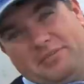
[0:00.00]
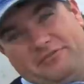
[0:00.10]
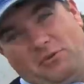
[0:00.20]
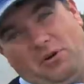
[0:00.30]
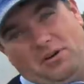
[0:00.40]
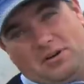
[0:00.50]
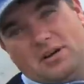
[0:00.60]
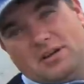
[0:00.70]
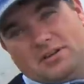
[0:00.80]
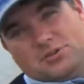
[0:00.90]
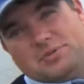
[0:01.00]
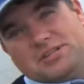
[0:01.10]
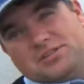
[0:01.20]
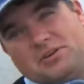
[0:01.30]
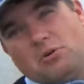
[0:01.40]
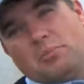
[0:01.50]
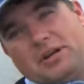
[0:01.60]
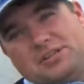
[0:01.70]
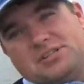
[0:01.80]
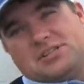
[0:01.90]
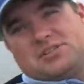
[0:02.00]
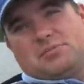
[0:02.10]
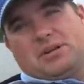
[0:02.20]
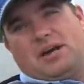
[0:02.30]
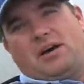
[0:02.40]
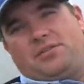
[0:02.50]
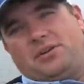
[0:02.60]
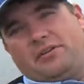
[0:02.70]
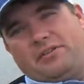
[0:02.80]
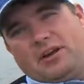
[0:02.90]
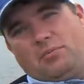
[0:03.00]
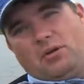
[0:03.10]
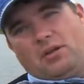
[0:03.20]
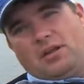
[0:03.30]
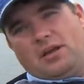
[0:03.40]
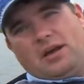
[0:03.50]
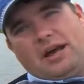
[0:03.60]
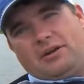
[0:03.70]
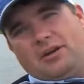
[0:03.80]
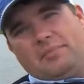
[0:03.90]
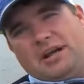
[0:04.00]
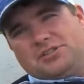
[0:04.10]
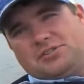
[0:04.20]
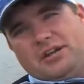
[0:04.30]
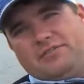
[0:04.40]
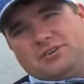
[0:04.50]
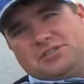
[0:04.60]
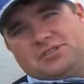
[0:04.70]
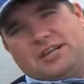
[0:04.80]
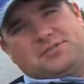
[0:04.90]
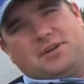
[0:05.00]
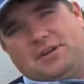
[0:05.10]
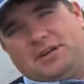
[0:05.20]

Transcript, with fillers: before those pieces of equipment existed, but now that they're available, I couldn't imagine trying to fish these lakes without a